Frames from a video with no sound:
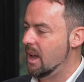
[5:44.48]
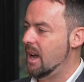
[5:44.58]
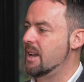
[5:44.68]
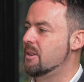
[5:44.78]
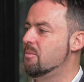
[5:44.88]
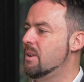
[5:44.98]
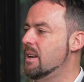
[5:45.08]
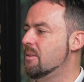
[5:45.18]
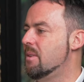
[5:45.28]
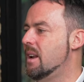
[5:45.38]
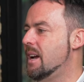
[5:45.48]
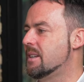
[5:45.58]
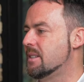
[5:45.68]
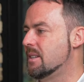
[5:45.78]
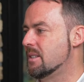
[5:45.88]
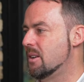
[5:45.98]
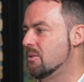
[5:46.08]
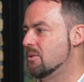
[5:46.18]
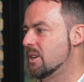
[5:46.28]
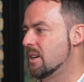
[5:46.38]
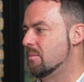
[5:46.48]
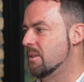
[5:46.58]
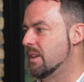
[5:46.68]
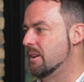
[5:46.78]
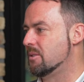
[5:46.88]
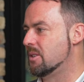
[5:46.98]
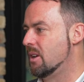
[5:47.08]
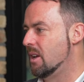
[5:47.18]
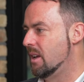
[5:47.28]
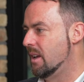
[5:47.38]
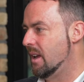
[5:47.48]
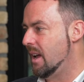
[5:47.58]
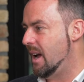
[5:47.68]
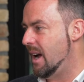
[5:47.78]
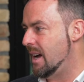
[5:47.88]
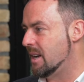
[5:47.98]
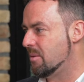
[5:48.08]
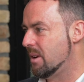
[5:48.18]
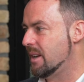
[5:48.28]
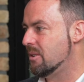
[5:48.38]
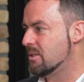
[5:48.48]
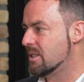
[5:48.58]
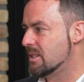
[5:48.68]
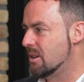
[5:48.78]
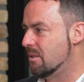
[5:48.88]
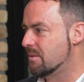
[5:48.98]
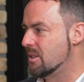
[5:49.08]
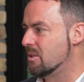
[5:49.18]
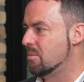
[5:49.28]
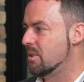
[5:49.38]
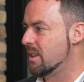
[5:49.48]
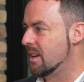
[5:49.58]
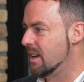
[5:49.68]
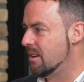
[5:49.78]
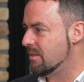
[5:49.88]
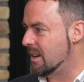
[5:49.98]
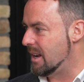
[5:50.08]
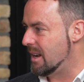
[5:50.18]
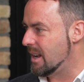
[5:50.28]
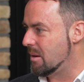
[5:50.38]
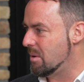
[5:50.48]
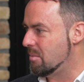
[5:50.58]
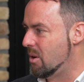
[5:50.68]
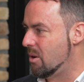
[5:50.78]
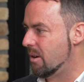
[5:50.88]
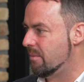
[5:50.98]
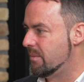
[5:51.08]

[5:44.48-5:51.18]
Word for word: and a really relaxed and slow, gentle breath out. And I would like you to soften your breathing even a little bit more.